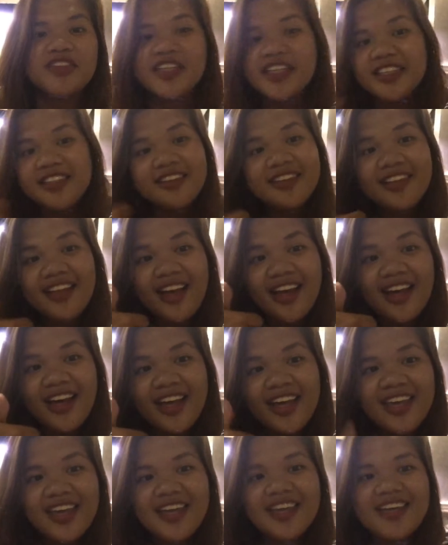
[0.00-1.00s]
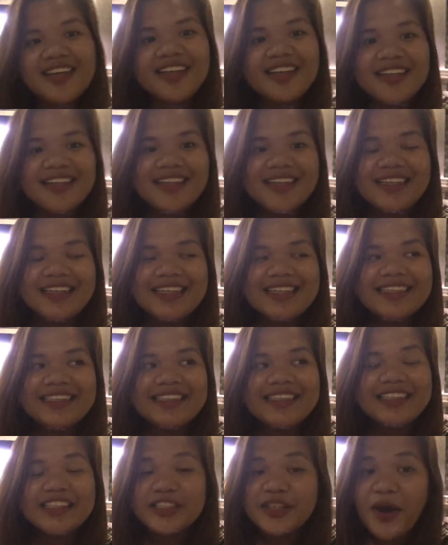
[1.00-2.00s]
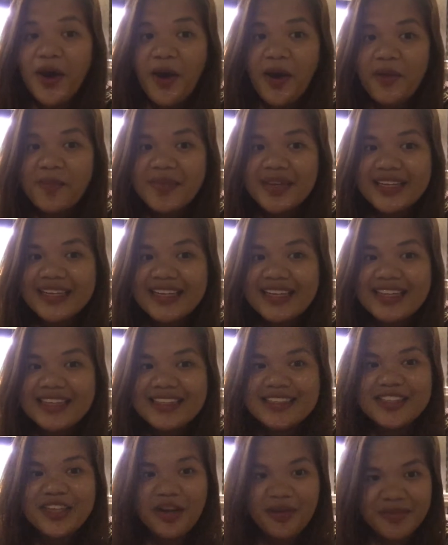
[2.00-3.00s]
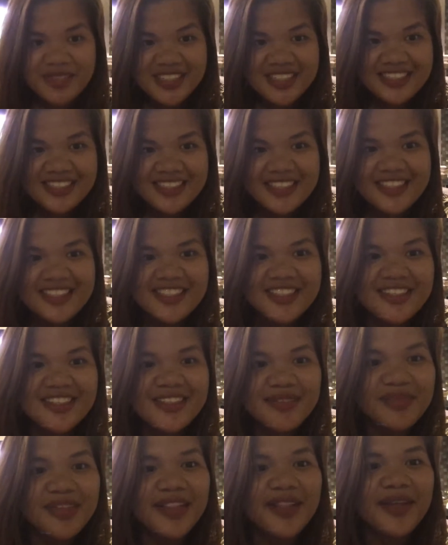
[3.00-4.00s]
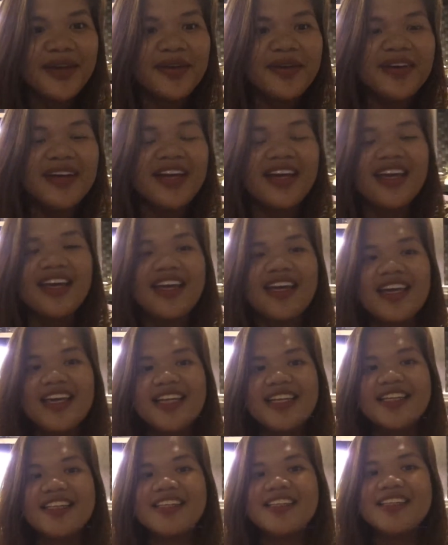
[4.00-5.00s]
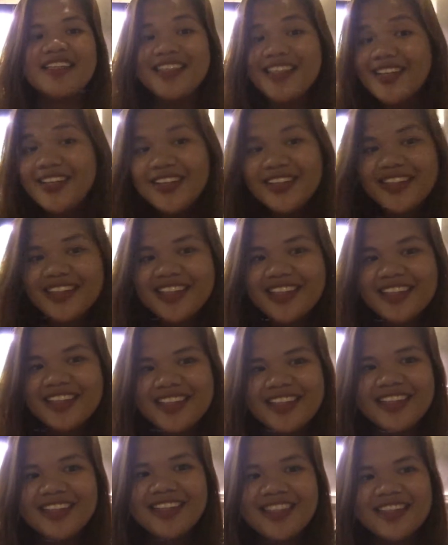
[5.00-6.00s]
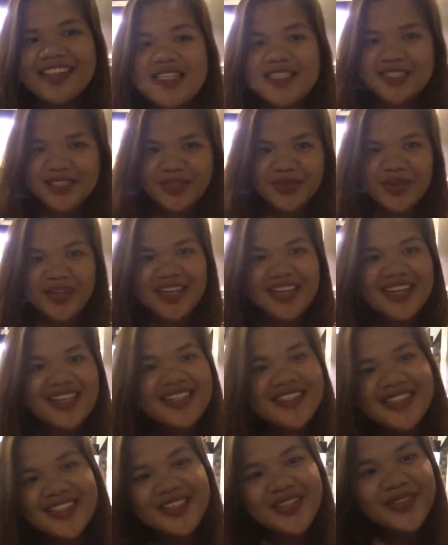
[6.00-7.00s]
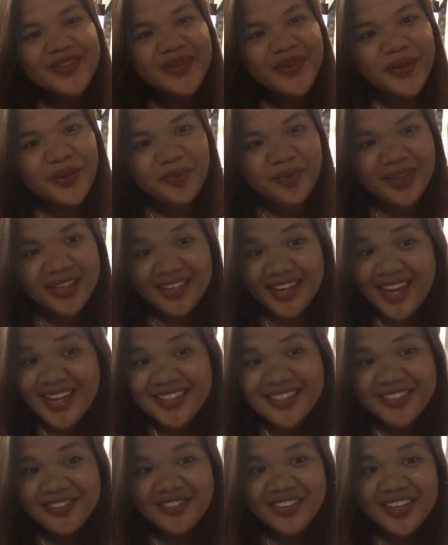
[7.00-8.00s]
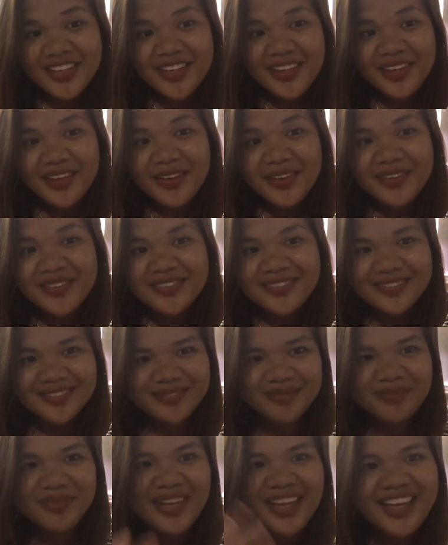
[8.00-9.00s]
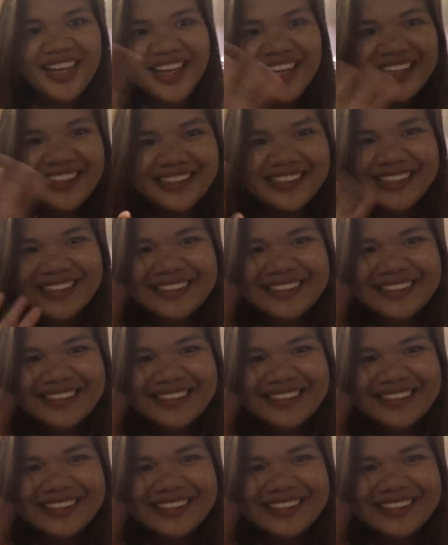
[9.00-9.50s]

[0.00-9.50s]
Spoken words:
forget to like and comment suggestions below. And yeah, so I guess see you on my next video. Bye.